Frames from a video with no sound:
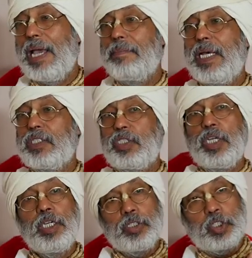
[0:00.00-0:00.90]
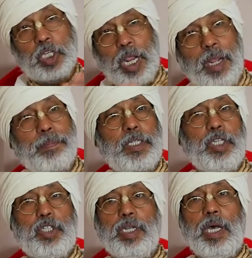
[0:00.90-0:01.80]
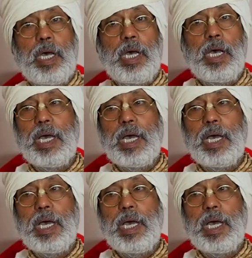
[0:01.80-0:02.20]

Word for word: I must serve Krishna.